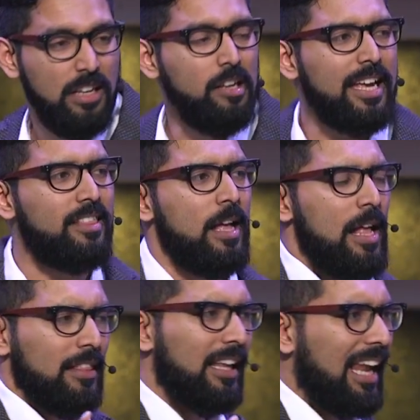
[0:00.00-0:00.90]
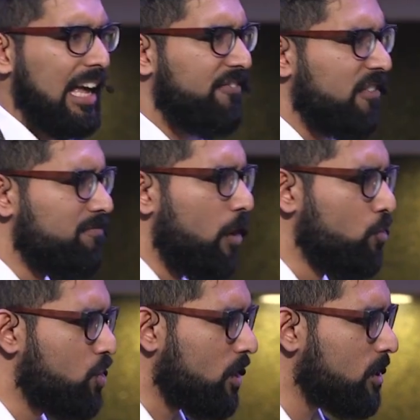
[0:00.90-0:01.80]
Look at the life of
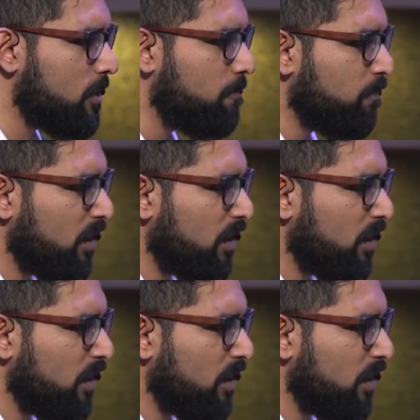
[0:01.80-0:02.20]
Moses.